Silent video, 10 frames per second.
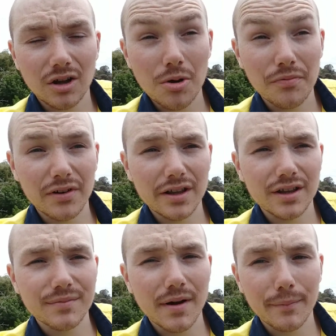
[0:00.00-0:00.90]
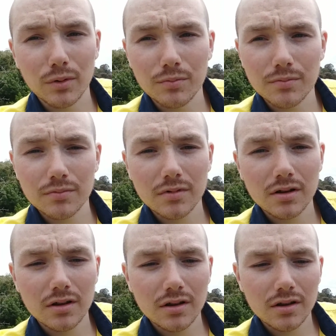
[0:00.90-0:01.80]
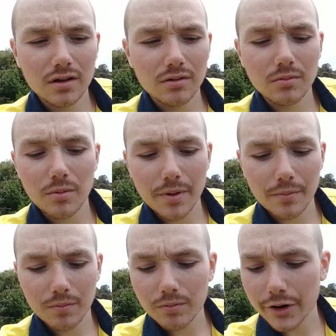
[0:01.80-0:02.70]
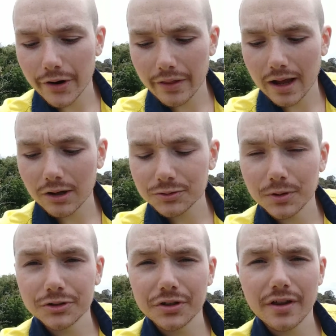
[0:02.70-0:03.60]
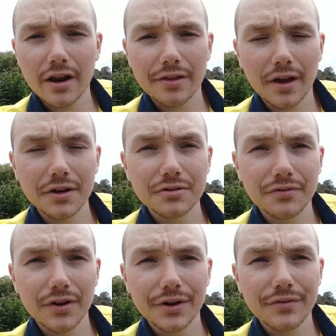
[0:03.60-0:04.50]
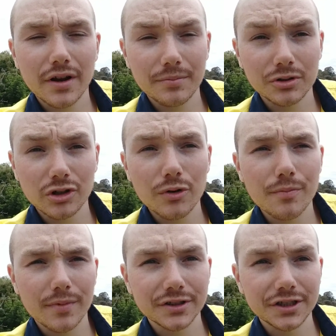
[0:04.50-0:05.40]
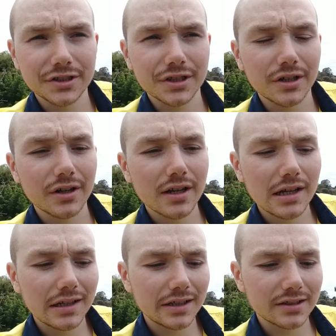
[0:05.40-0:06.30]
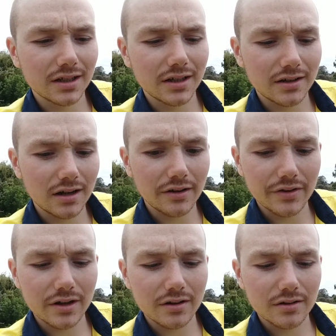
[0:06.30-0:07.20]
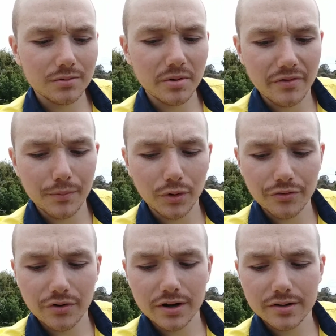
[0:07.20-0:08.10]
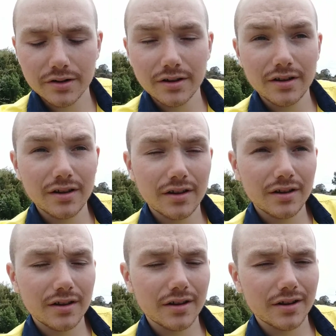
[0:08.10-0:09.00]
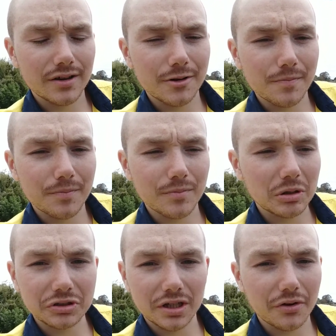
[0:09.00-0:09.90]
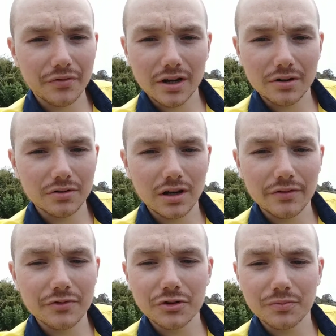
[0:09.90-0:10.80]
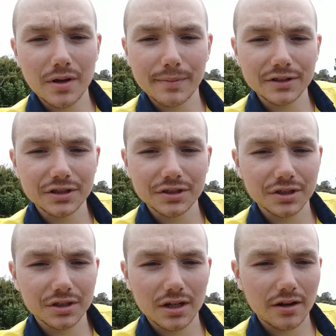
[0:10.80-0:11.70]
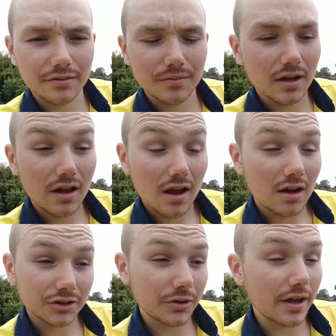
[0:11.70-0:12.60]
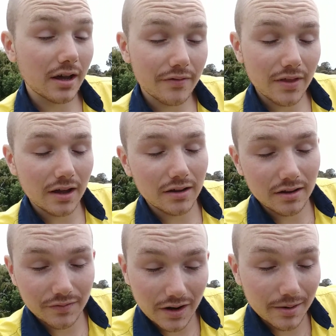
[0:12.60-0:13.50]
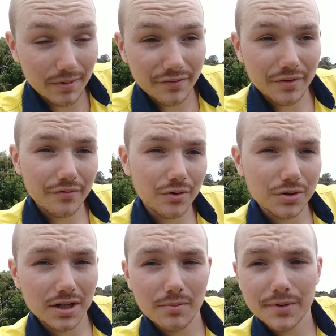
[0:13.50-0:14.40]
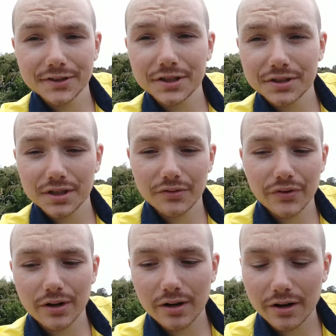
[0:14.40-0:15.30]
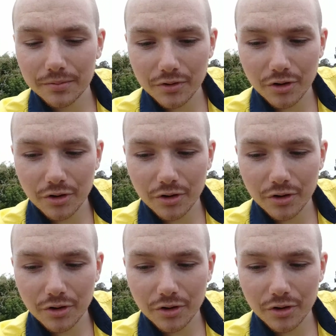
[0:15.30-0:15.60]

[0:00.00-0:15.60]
hopefully my mum will be, at the house most of the day on 9 till 5, and I'm just hoping my sister is like living with a boyfriend, because I don't think I could live just me and my sister. So yeah, if I am living full time with my sister, I think I'll end up